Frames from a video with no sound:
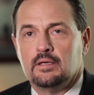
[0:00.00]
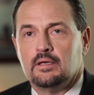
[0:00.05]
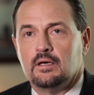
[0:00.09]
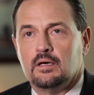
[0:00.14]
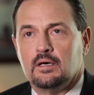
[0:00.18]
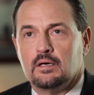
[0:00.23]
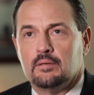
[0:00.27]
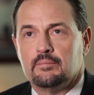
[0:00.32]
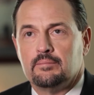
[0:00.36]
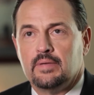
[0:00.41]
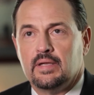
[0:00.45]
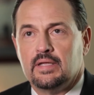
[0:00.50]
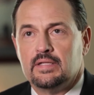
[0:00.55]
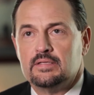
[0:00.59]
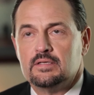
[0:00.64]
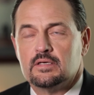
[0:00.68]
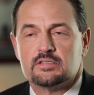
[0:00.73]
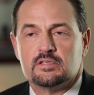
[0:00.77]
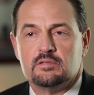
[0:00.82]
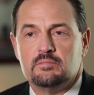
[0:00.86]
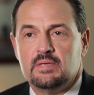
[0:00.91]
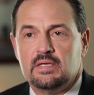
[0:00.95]
Uh, it
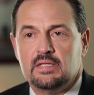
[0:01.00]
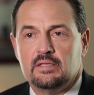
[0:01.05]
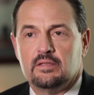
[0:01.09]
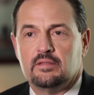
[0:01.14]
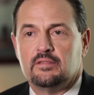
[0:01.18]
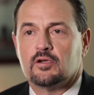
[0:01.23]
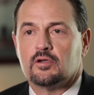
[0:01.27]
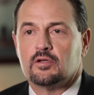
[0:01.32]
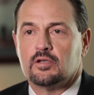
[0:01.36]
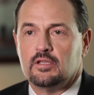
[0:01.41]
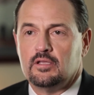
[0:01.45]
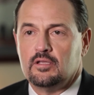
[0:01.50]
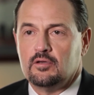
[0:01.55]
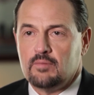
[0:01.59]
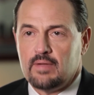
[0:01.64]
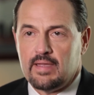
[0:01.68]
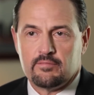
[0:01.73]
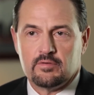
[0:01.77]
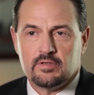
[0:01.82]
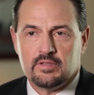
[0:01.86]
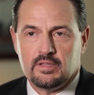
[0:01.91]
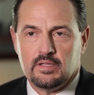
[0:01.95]
doesn't mean they're going to know
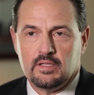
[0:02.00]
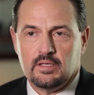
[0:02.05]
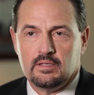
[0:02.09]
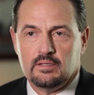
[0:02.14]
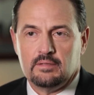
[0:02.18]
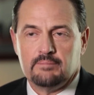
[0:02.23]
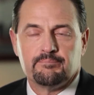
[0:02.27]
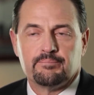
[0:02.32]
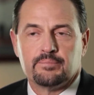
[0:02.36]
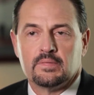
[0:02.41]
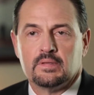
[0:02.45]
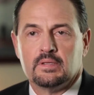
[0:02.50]
everything.